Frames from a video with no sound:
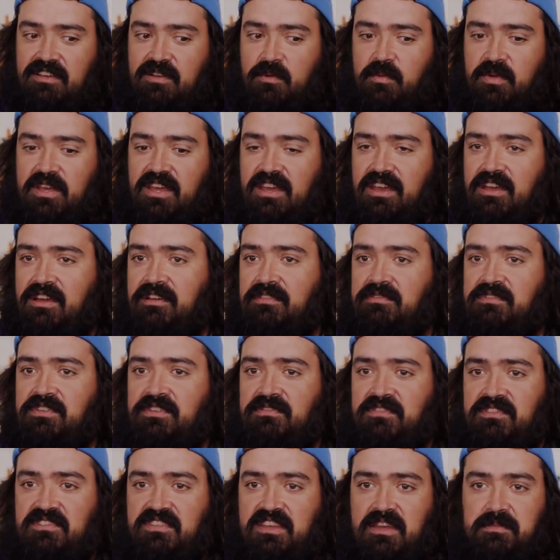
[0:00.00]
we have
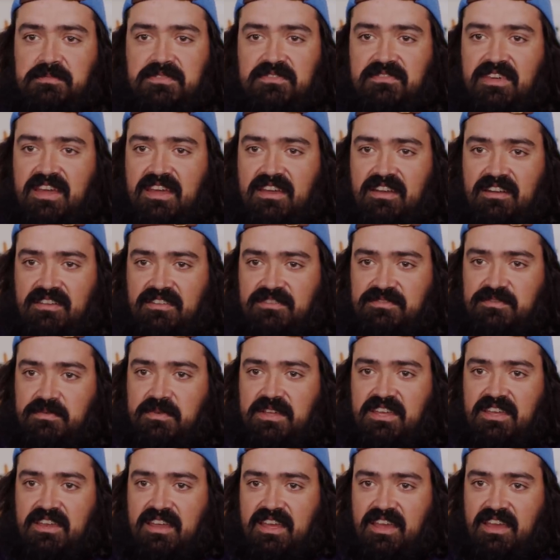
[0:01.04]
different types of additives we
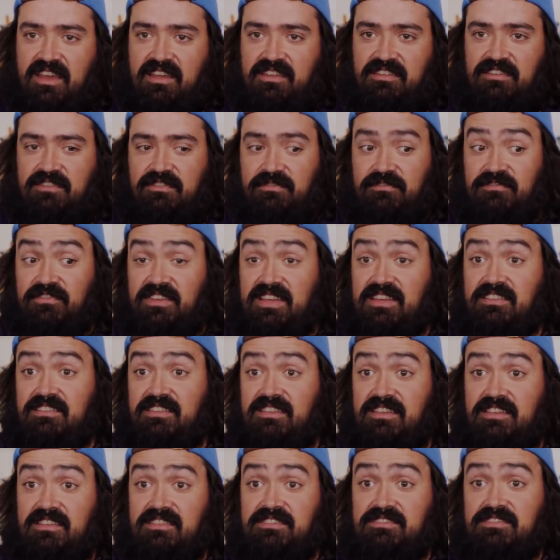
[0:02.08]
can add to feed
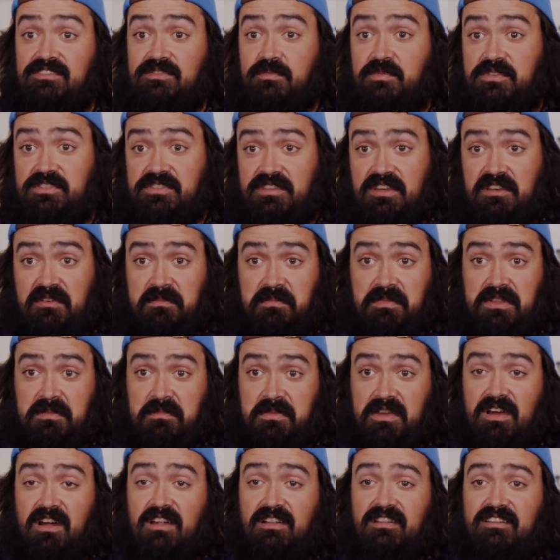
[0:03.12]
these, which help them
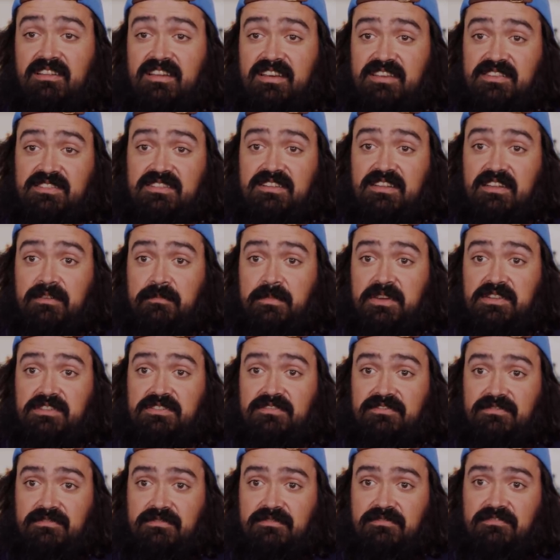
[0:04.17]
colonize at a
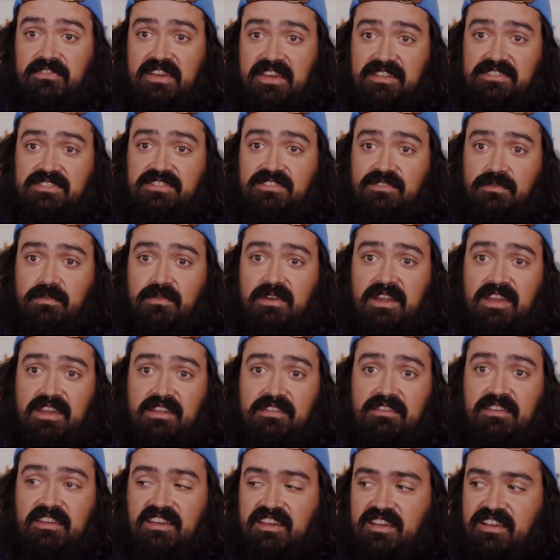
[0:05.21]
much faster
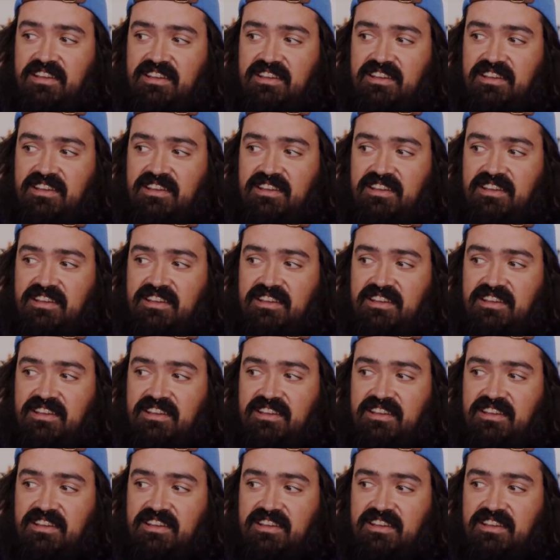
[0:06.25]
rate,